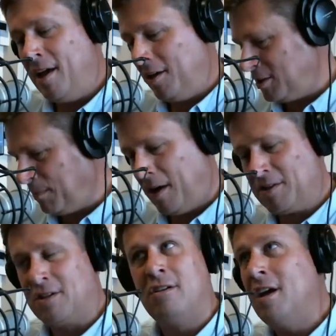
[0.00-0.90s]
a
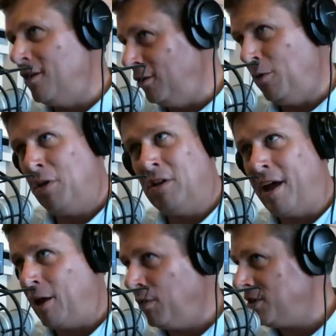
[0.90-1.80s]
sponsor, knew the
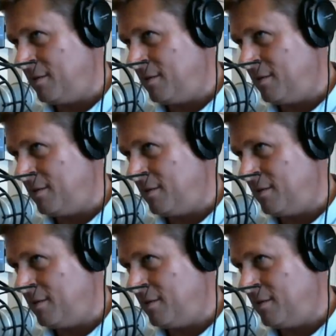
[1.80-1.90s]
language.